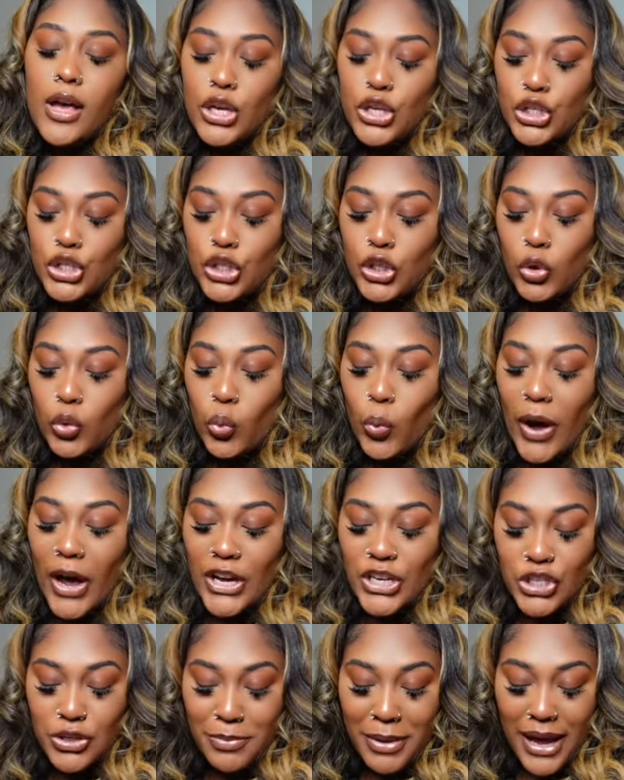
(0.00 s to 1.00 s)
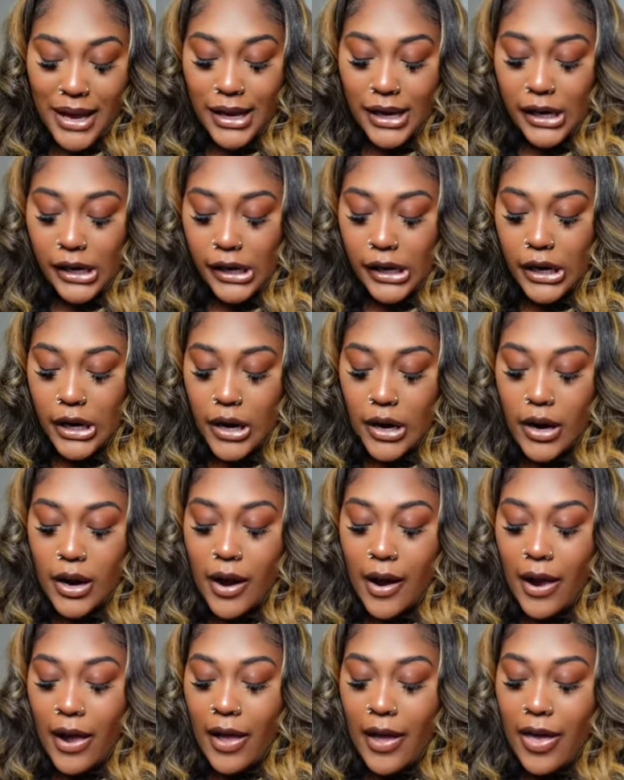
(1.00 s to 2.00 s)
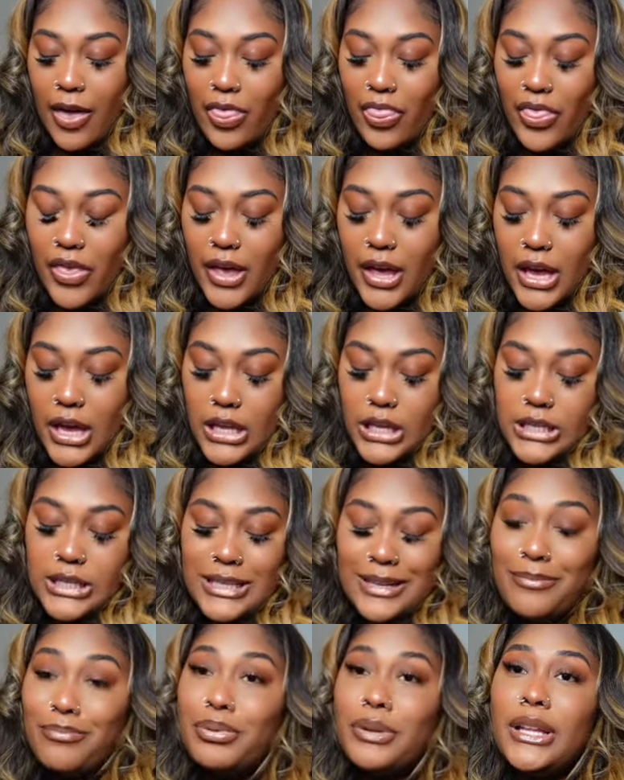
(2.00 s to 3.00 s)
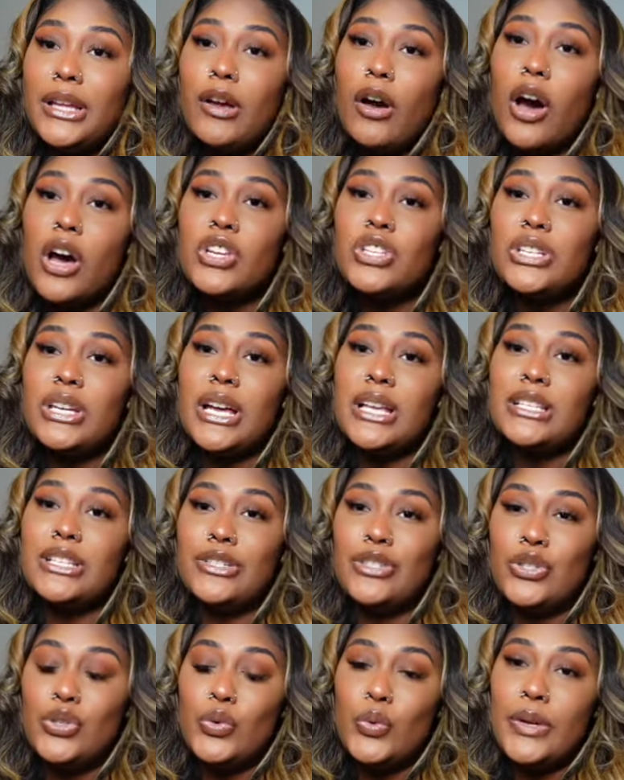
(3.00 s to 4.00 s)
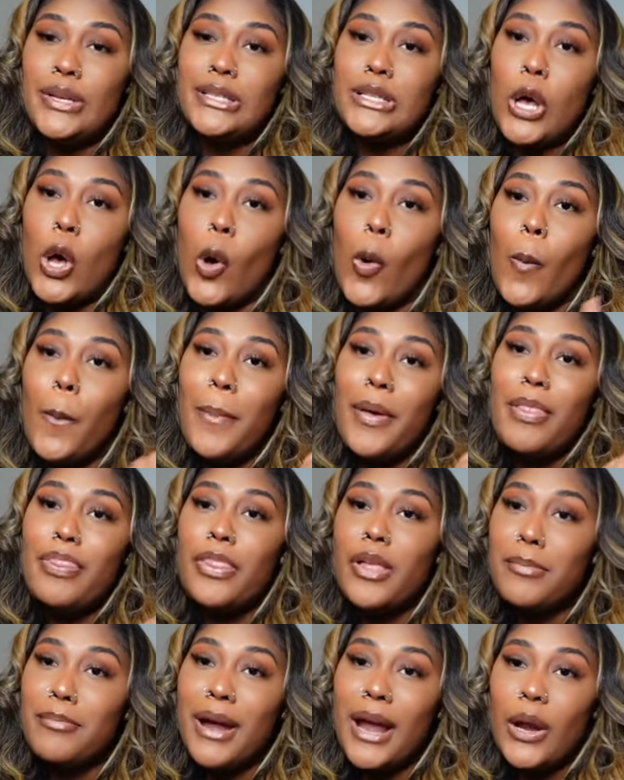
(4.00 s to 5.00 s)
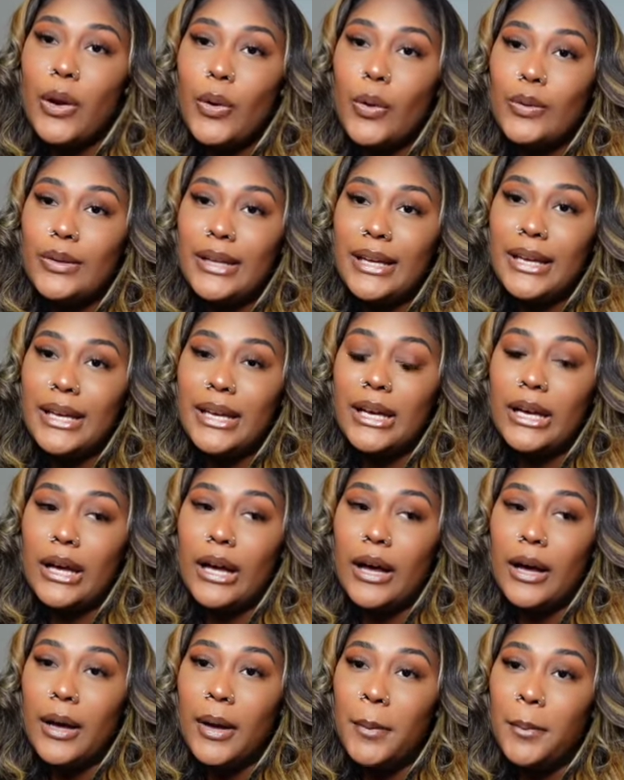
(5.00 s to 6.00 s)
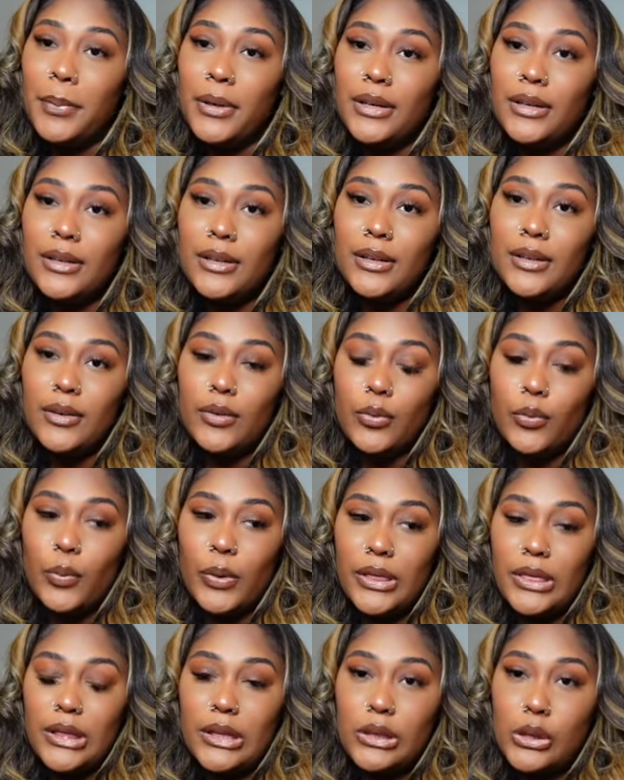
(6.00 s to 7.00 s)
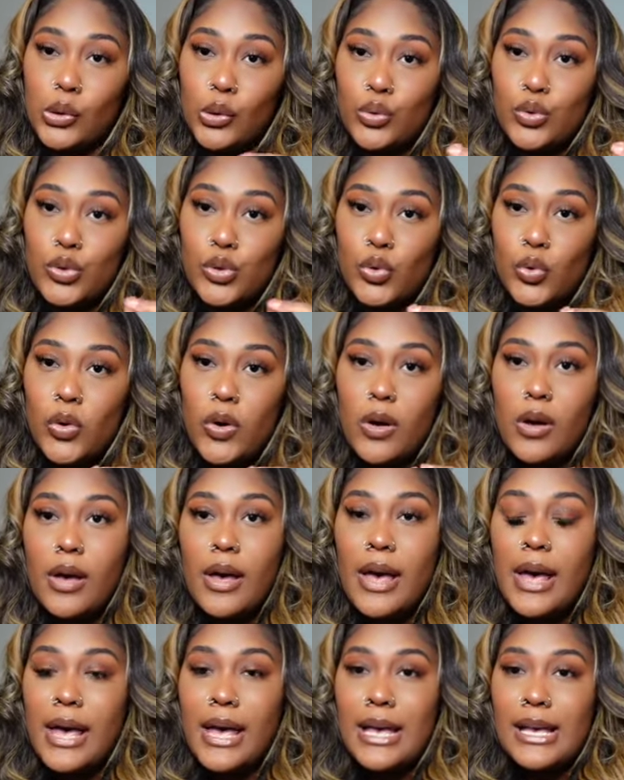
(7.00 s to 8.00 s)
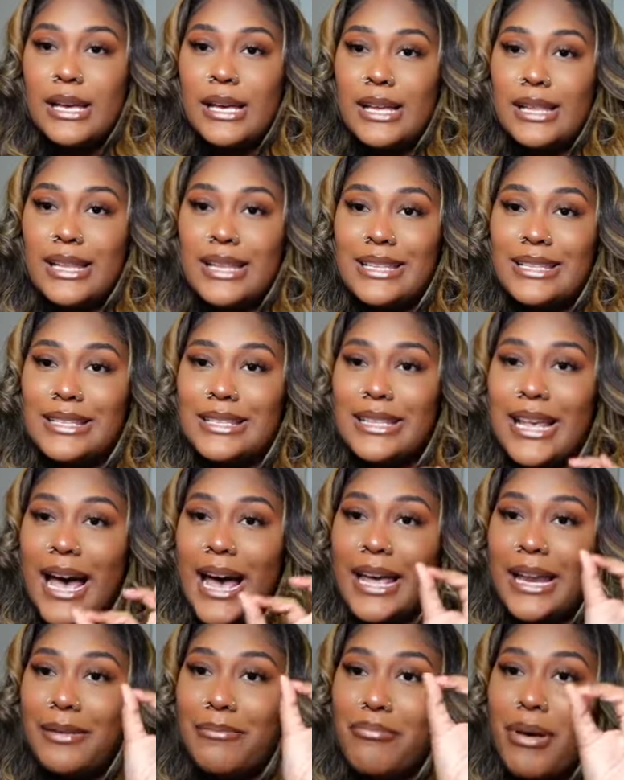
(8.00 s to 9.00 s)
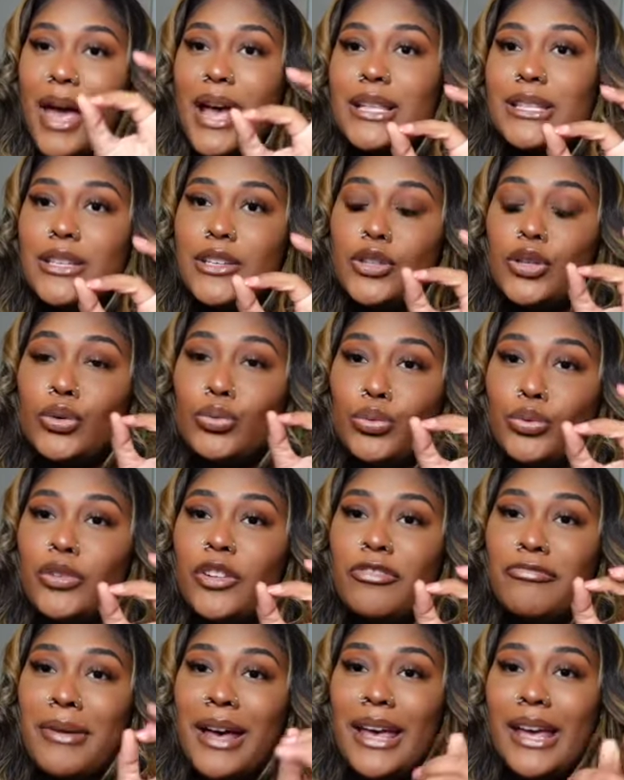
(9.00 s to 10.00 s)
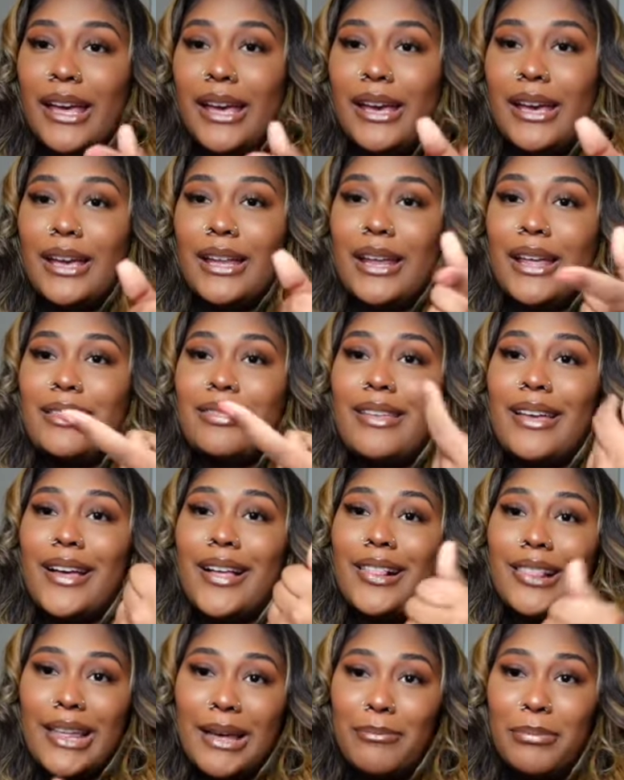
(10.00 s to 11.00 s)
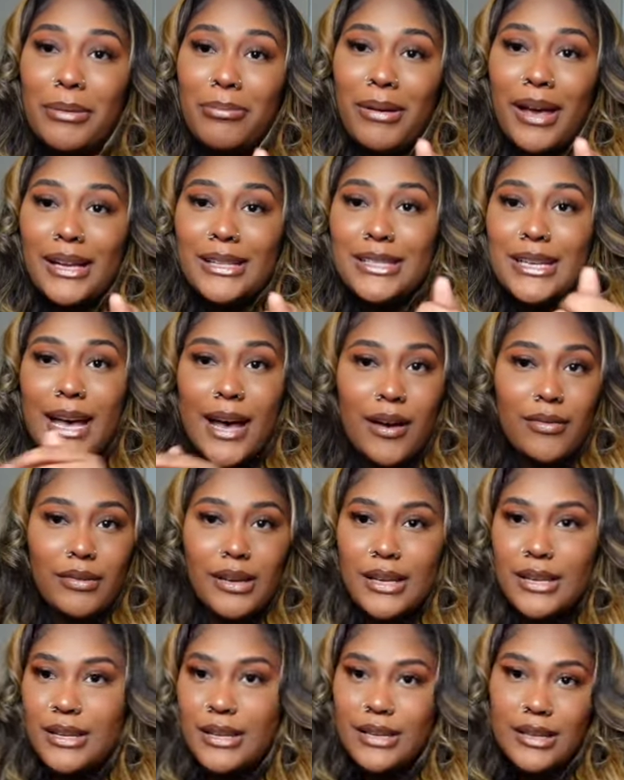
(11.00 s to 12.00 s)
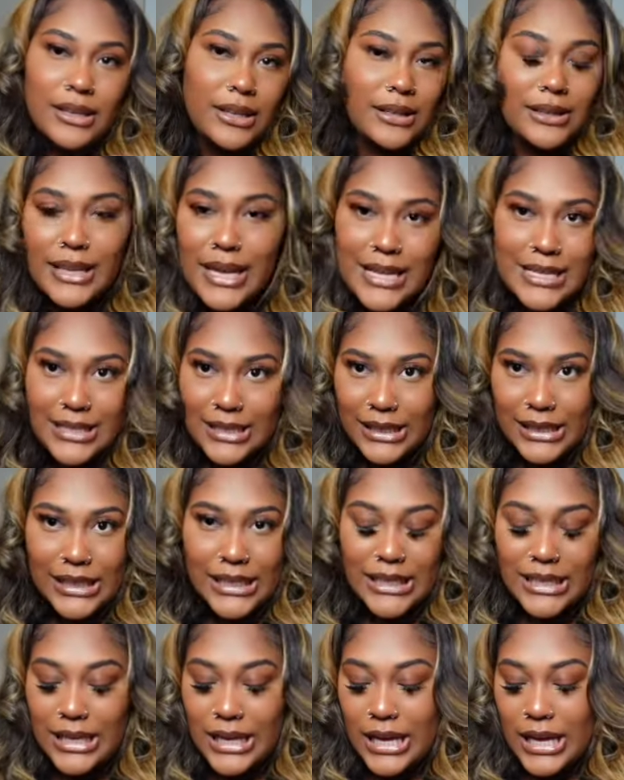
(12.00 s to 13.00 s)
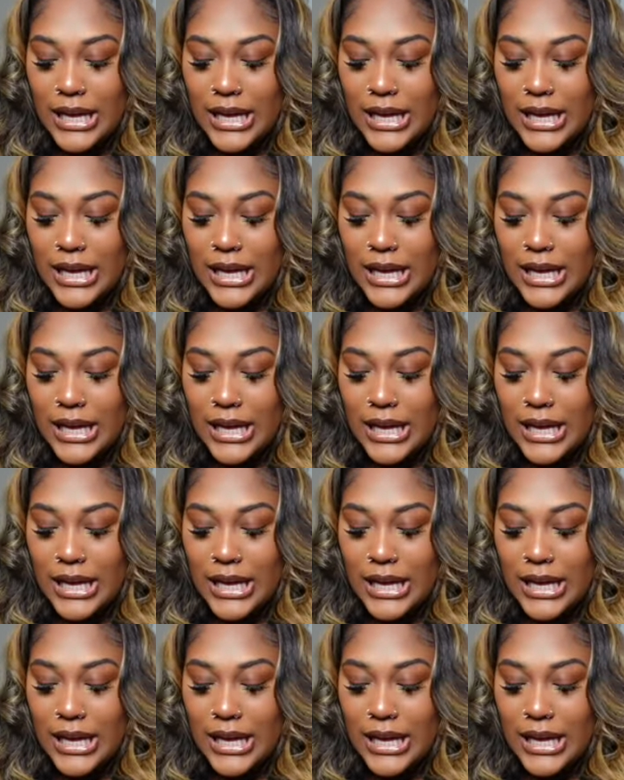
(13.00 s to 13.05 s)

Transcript: She'll wash my hair, and then simply all she has to do is open the microlink up with the little tool, and then slide it back to the root of my head, and then clamp it back down, and then that's it.